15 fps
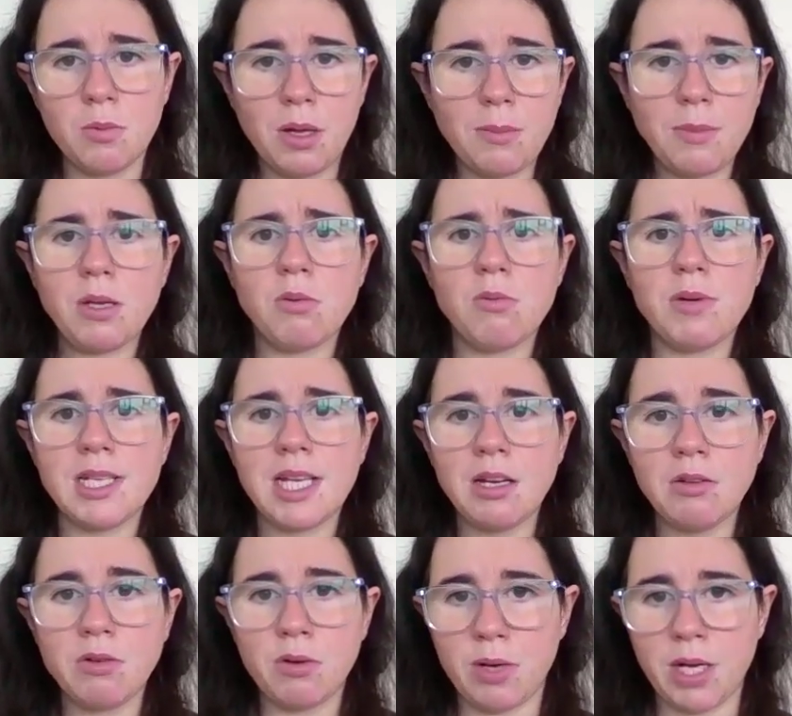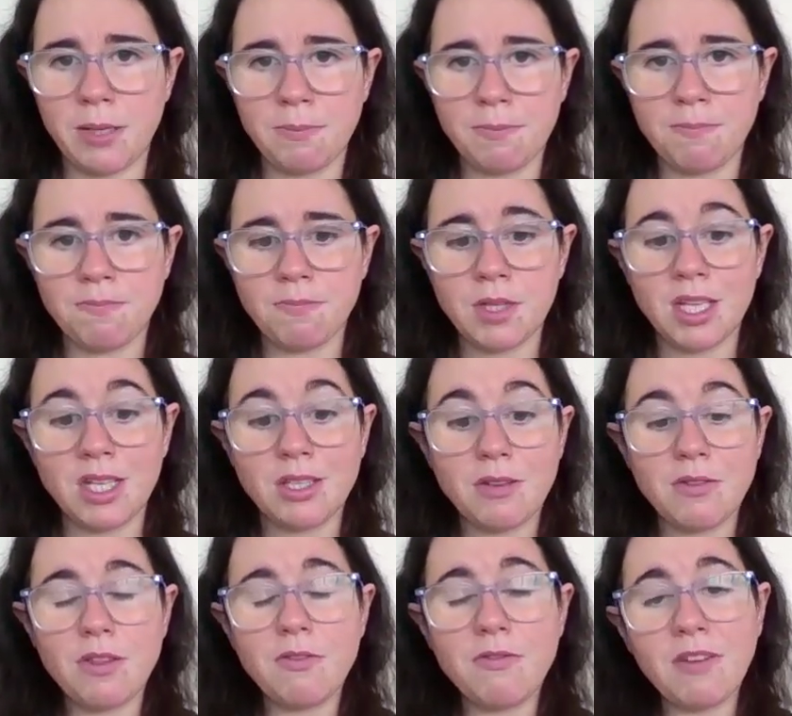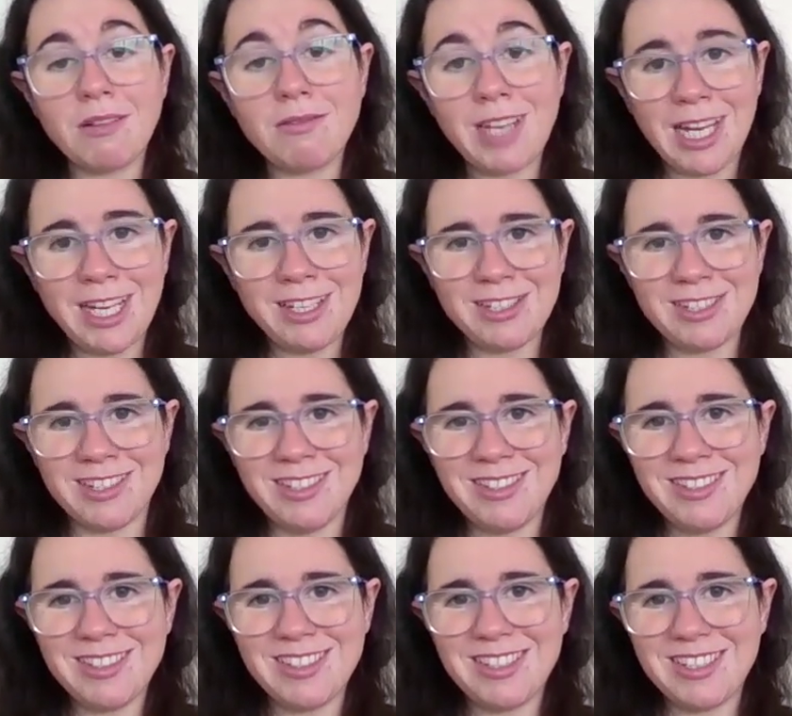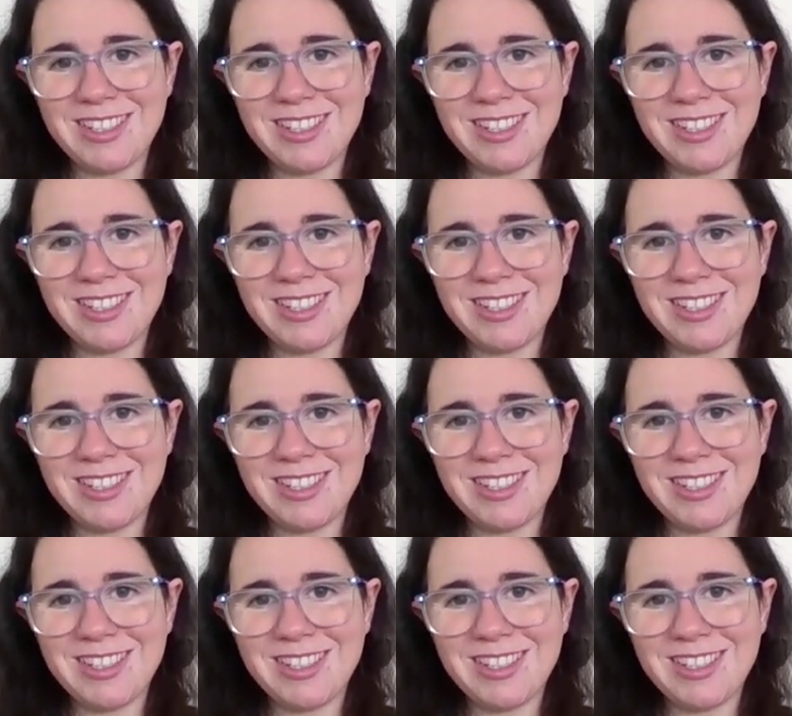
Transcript: am I always angry? So if the foundation